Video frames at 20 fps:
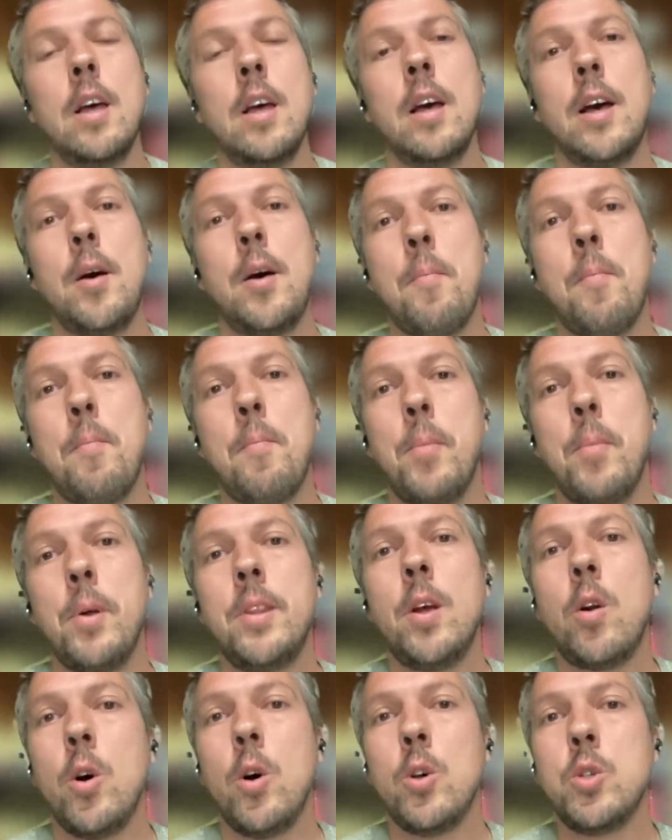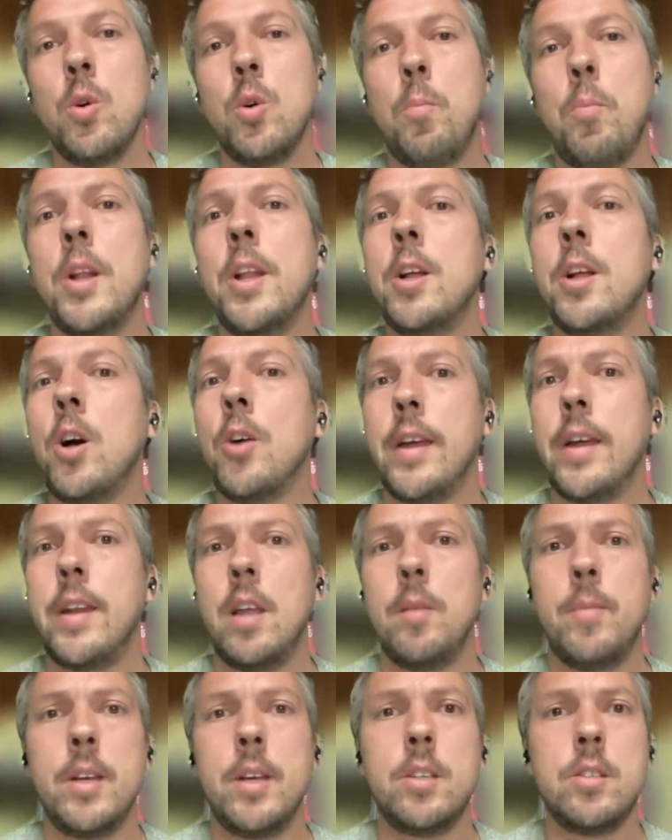But there are also political
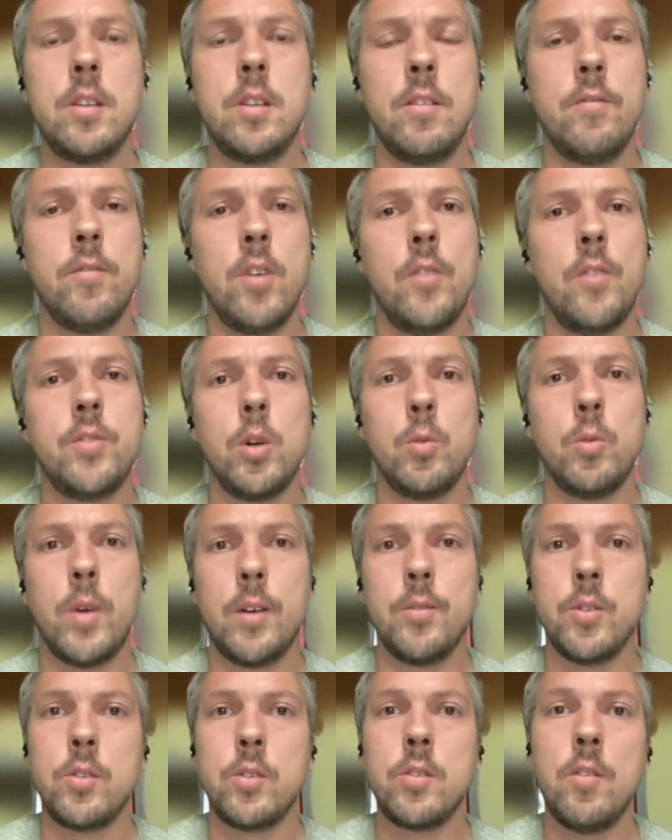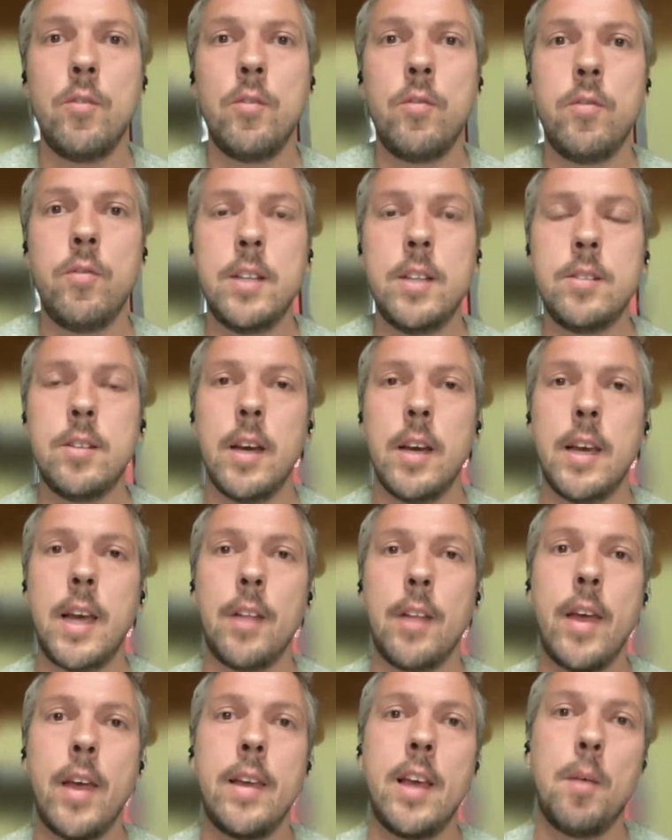dynamics involved around the conflict,
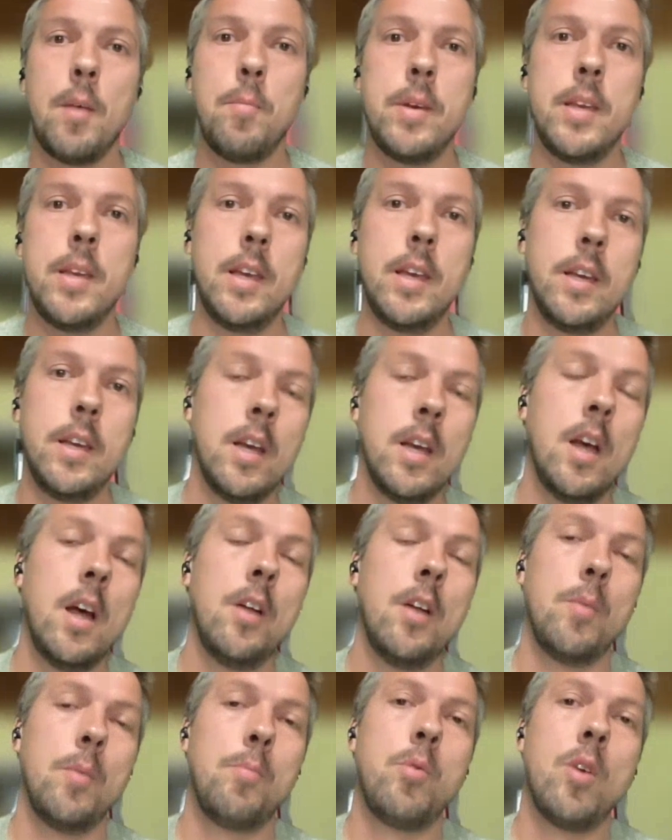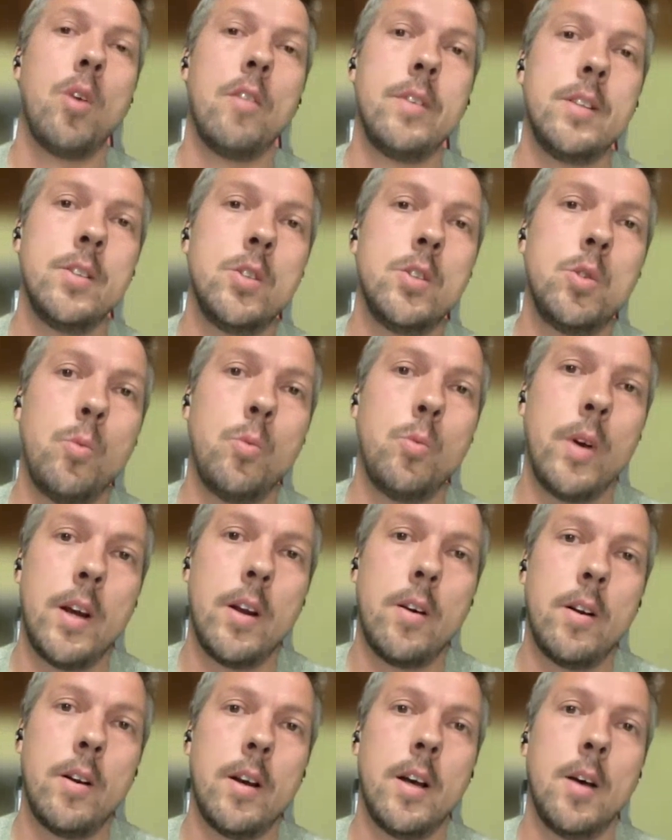Katanga being the province
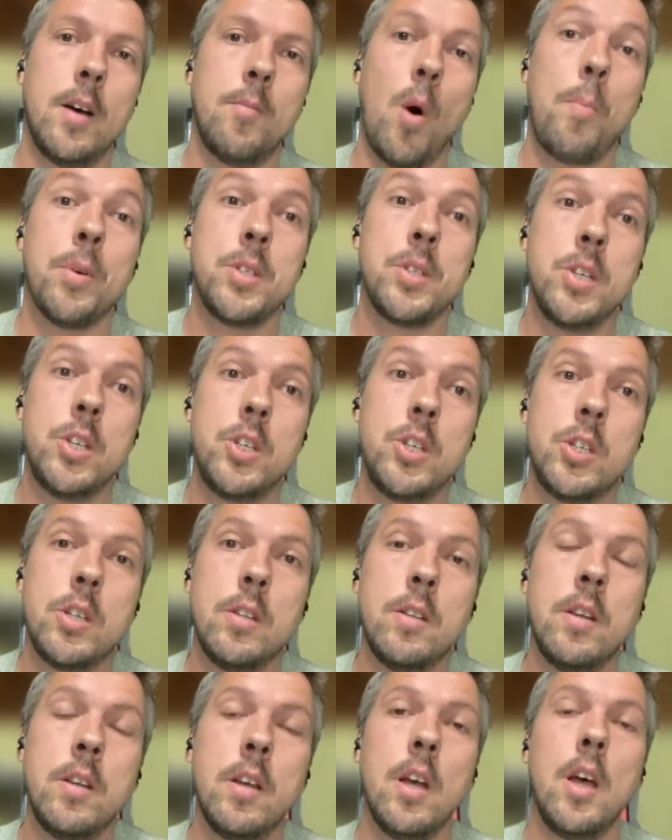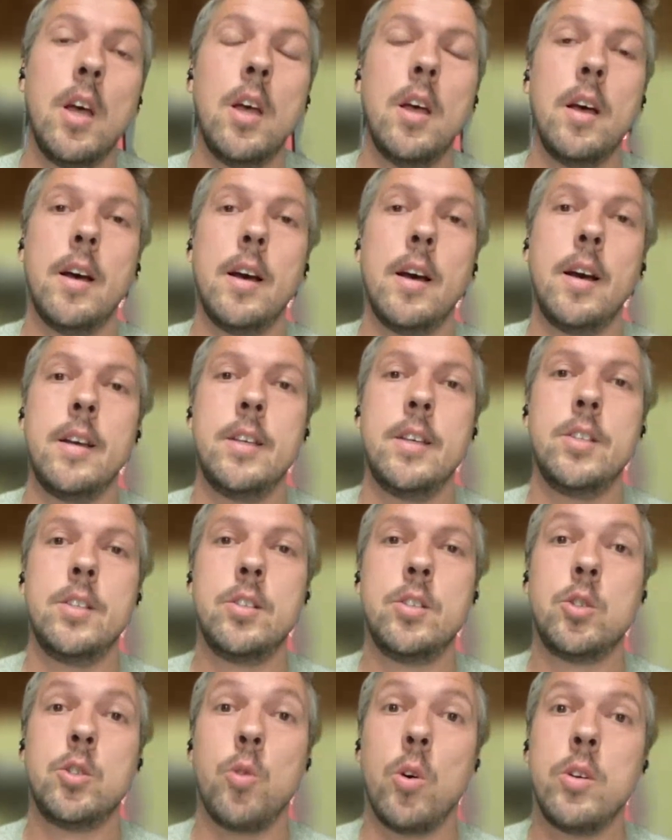where opposition is
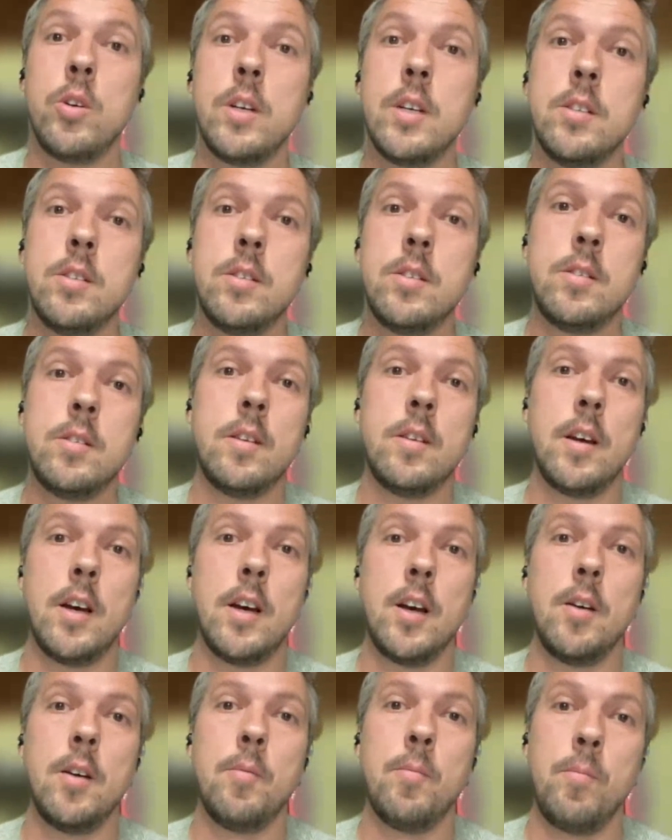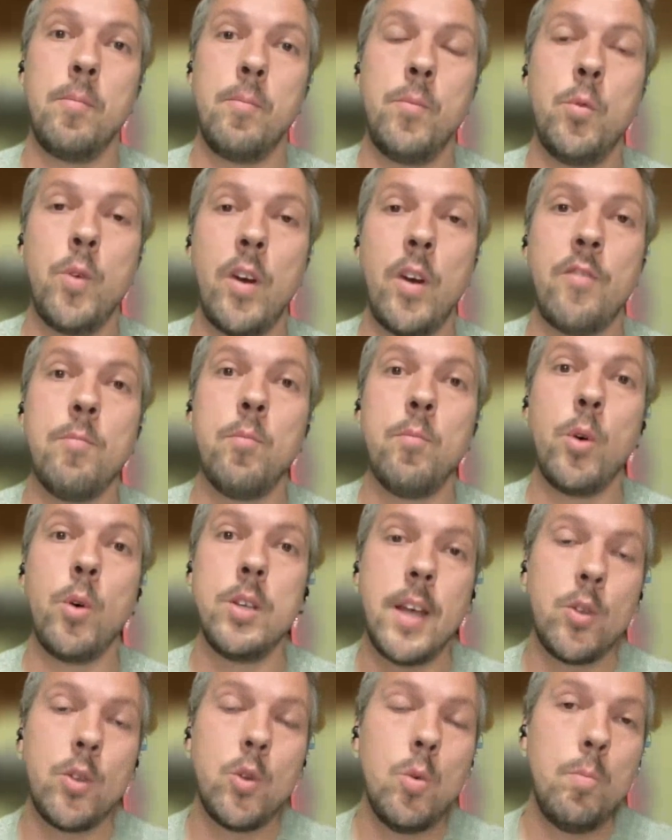strongest. We have
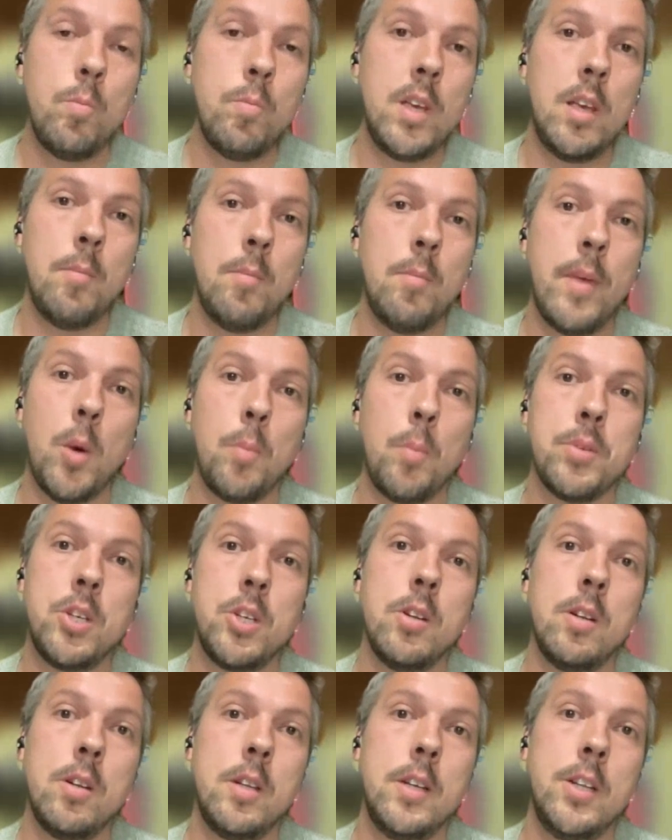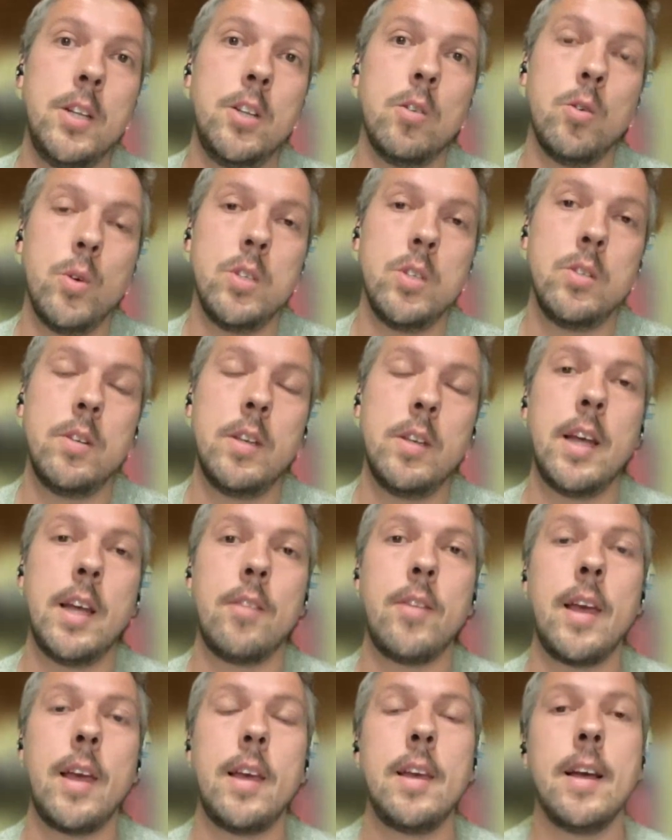Moise Katumbi, main opposition leader, who is in
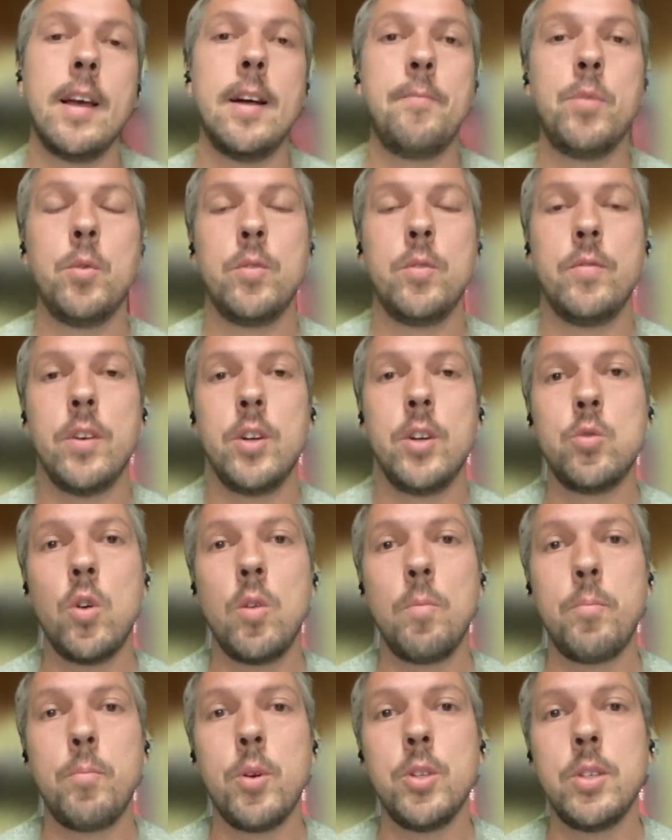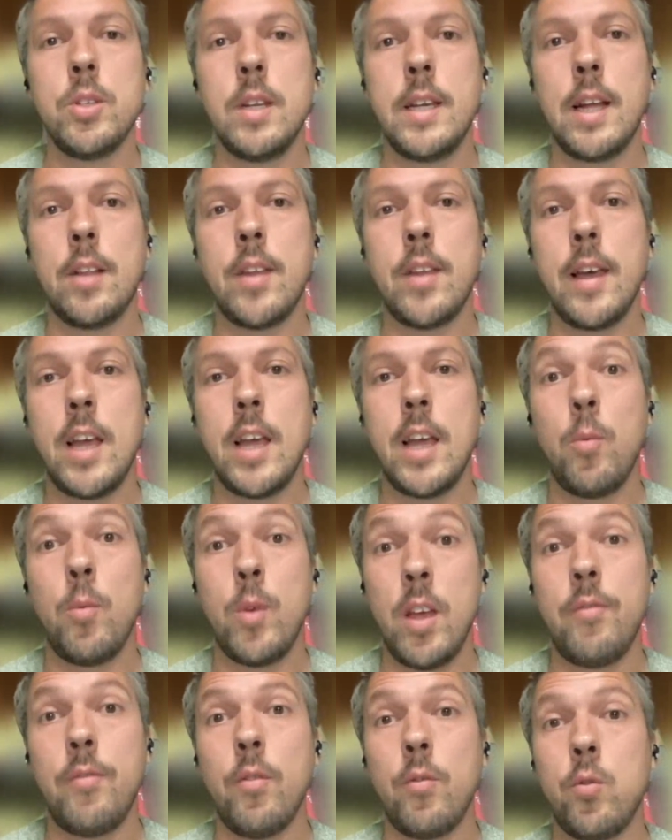Katanga, a very strong person in Katanga.
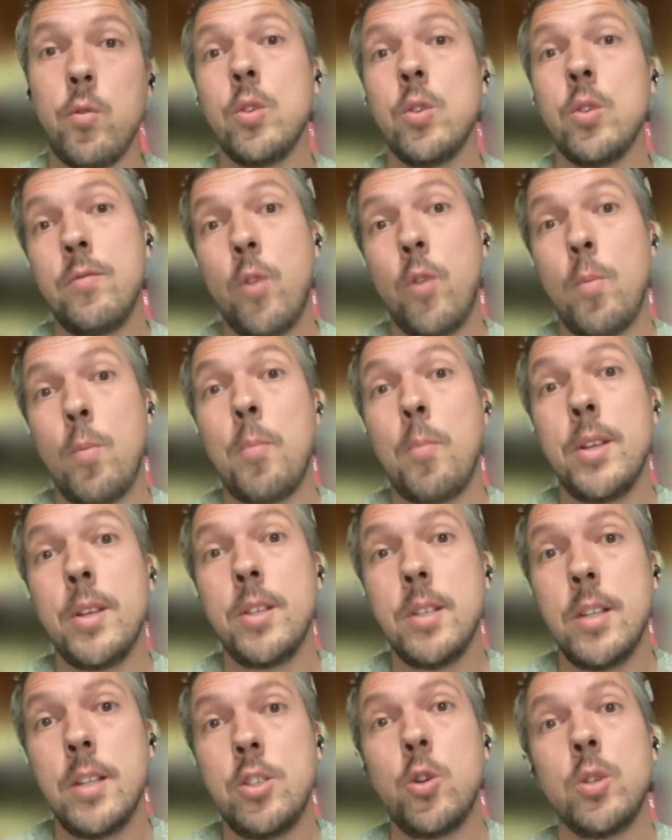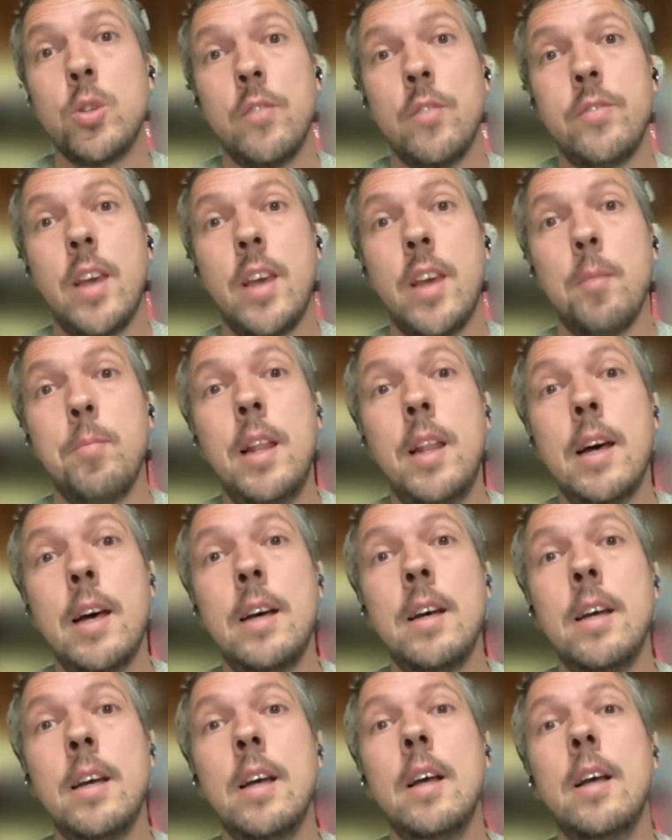We have, of course, former President Joseph
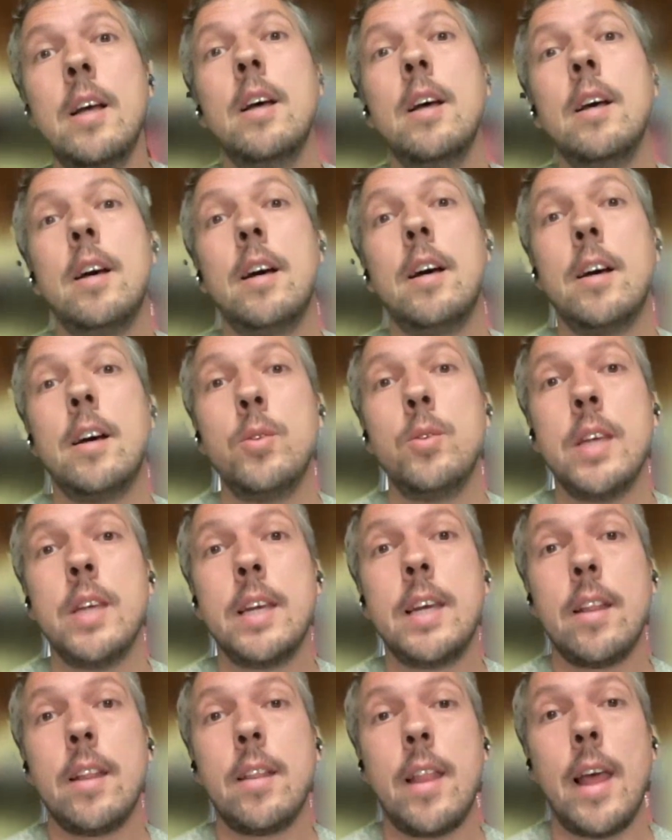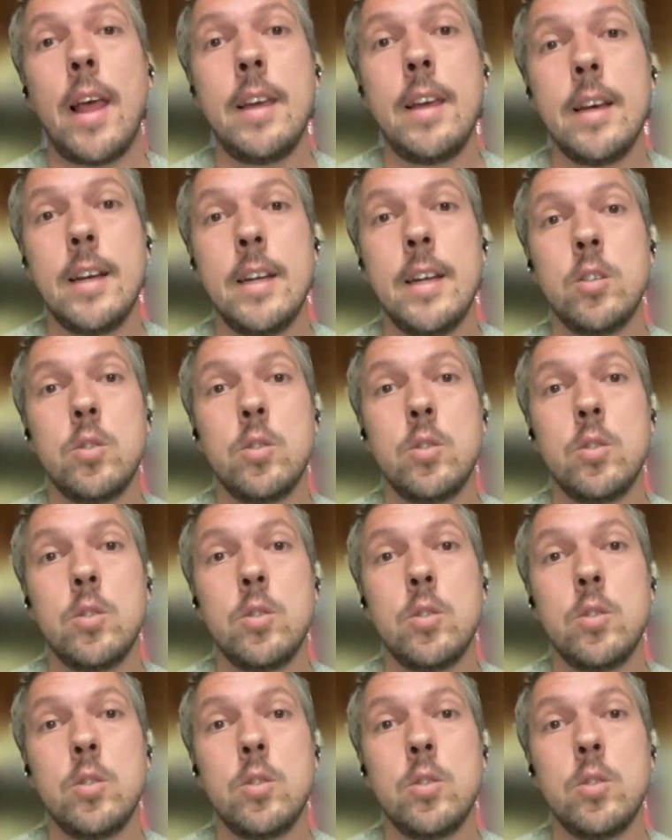Kabila, who is in Katanga.